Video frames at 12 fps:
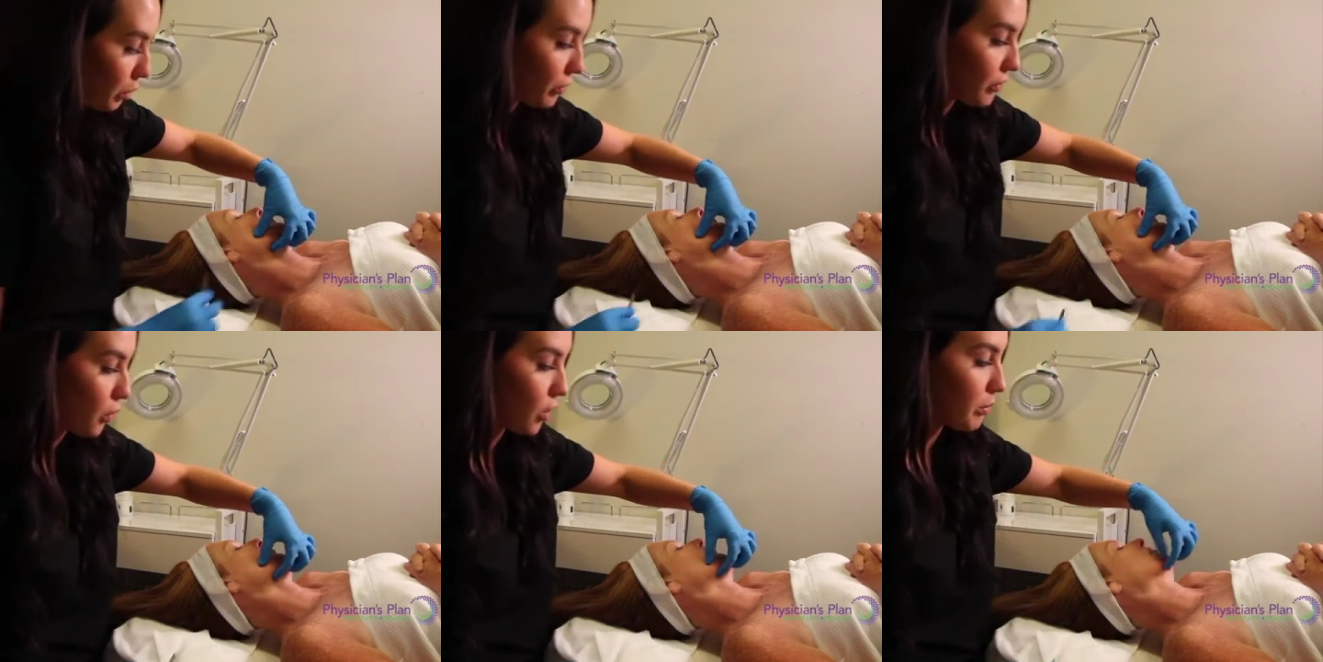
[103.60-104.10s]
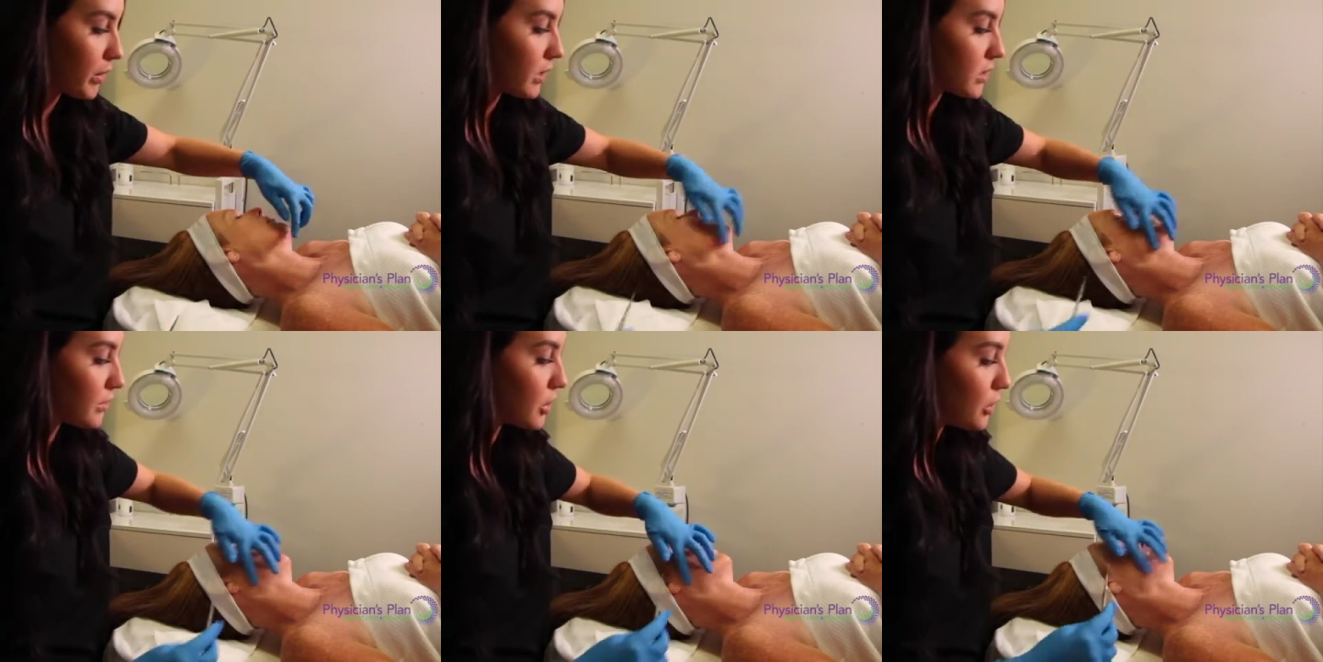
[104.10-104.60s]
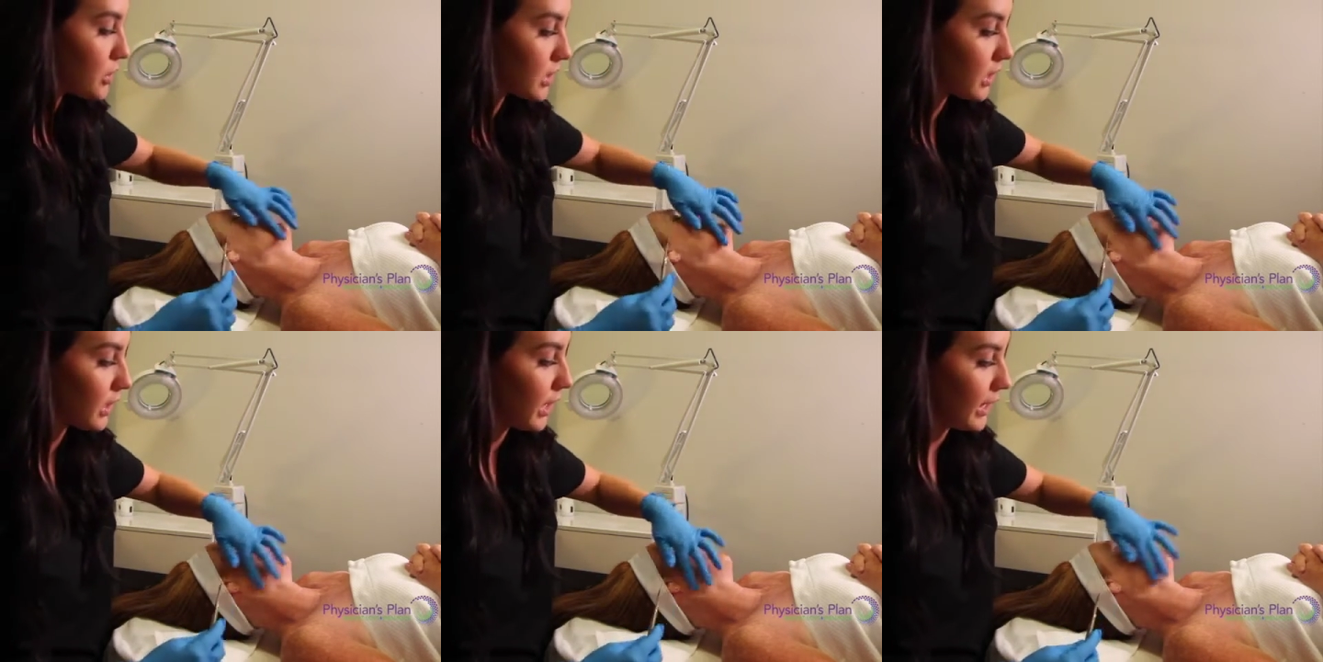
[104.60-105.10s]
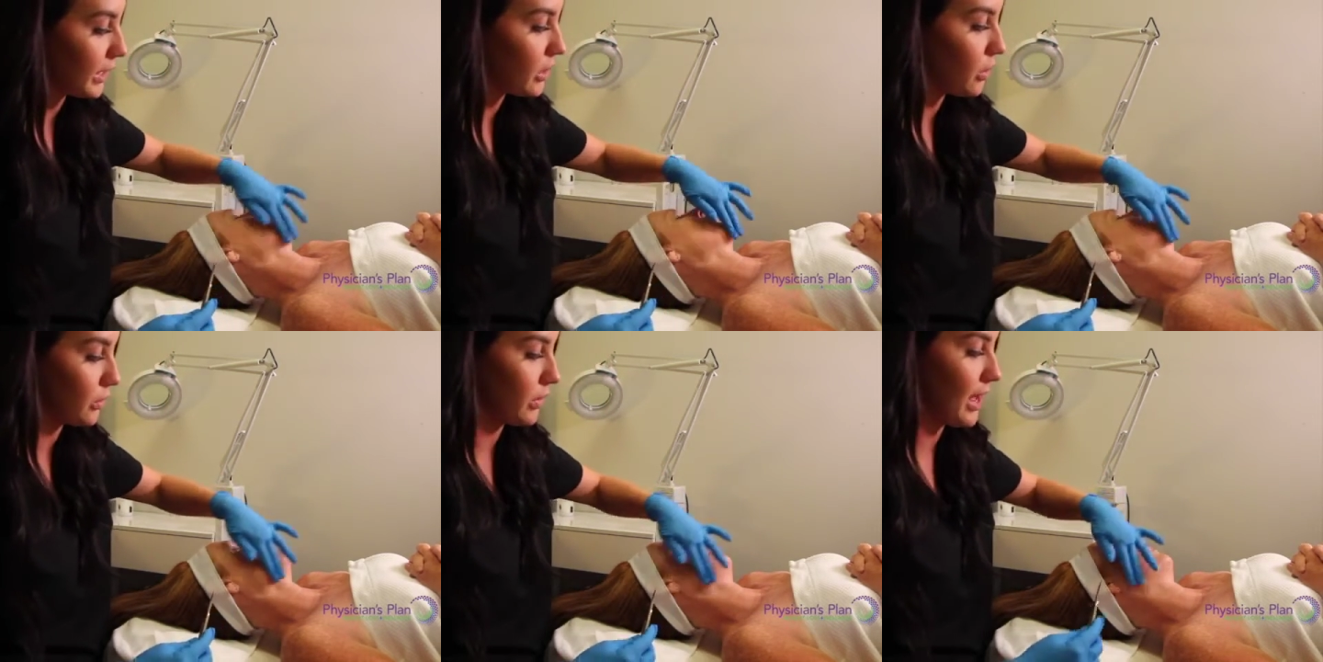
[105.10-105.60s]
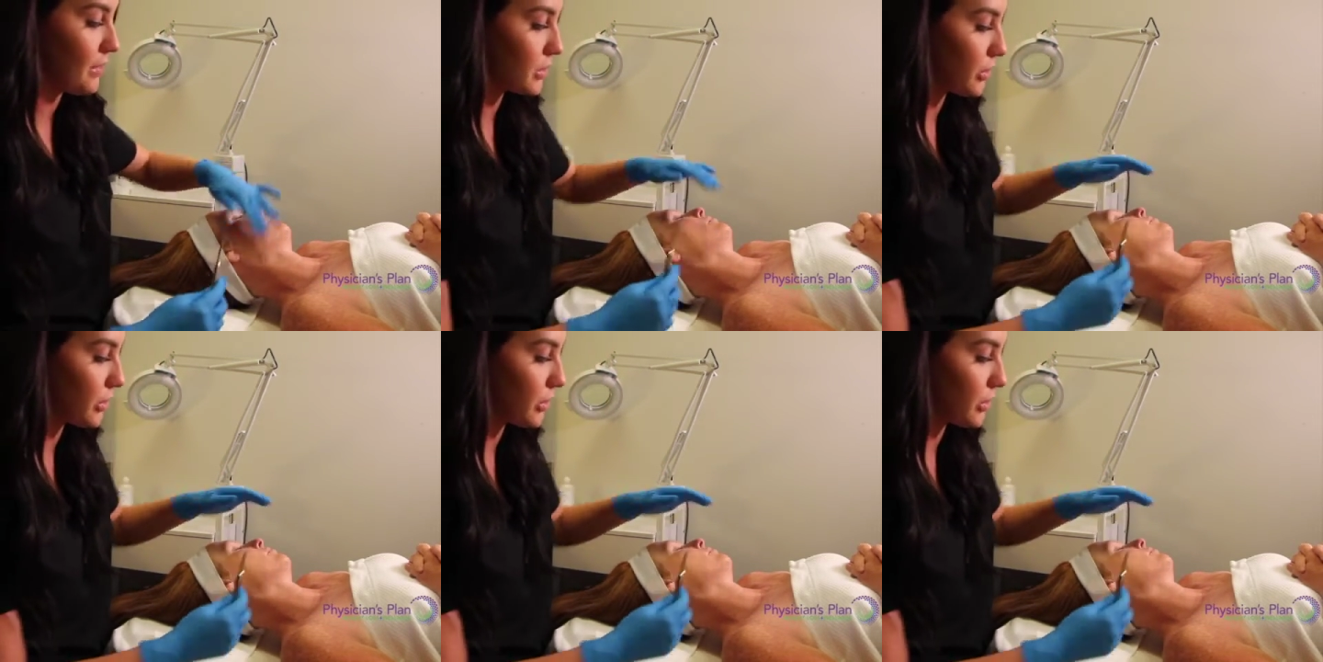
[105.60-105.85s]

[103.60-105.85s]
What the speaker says: before because of dull skin hanging on at the